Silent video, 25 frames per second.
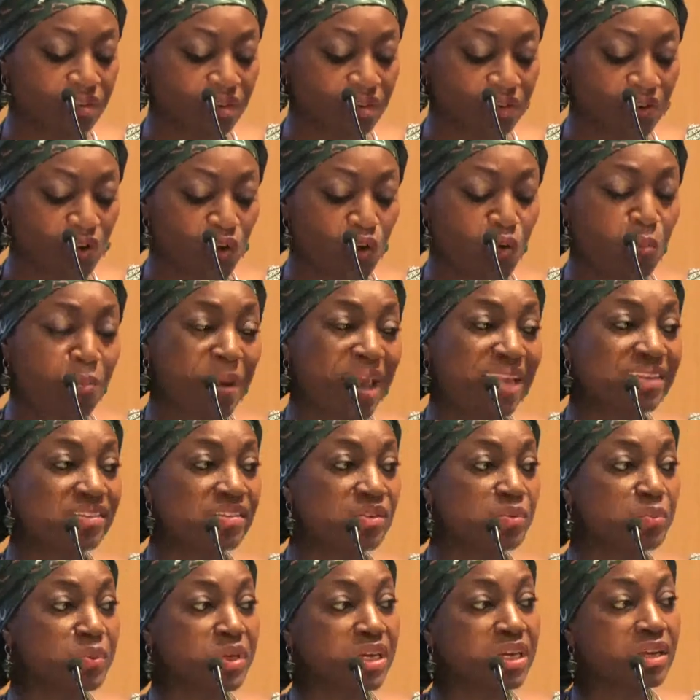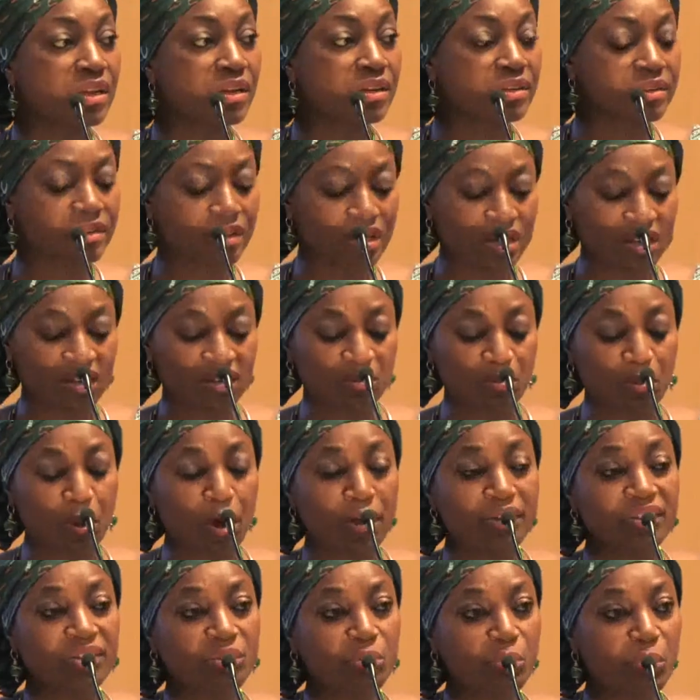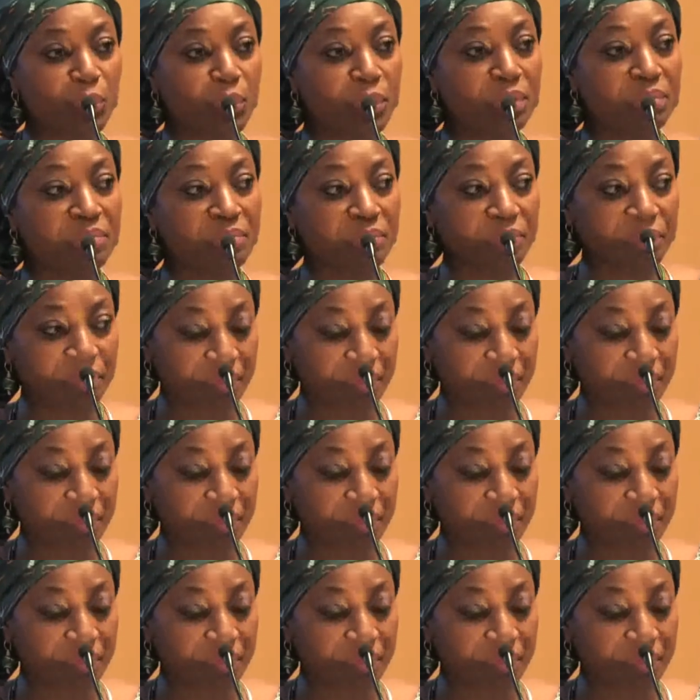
no better world is possible."